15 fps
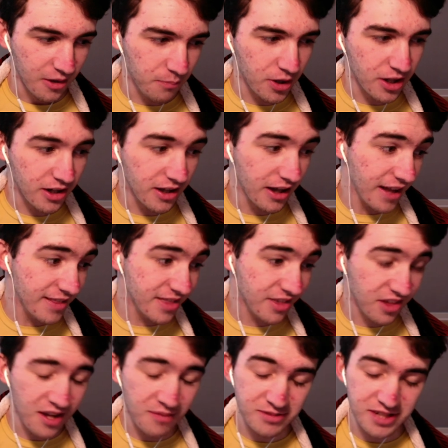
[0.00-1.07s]
But at the
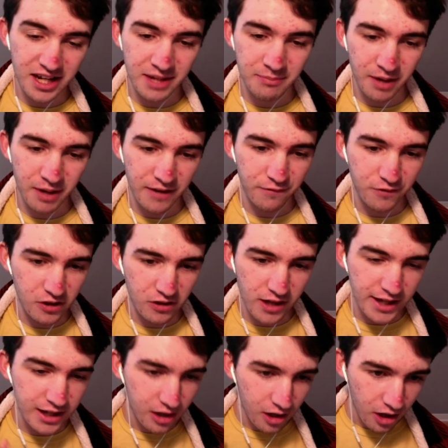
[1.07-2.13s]
same time, I feel
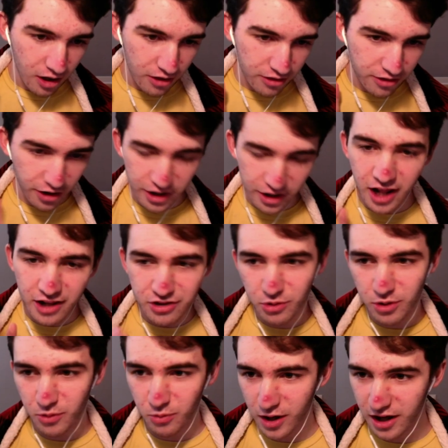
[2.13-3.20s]
like they're gonna
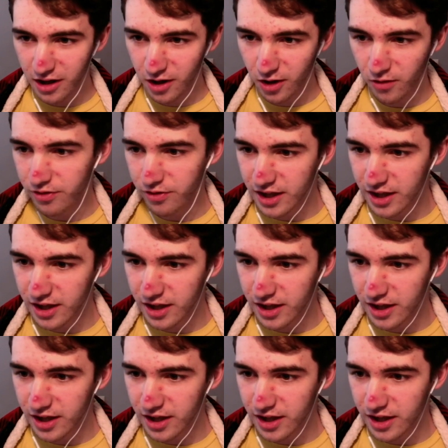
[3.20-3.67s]
do it well.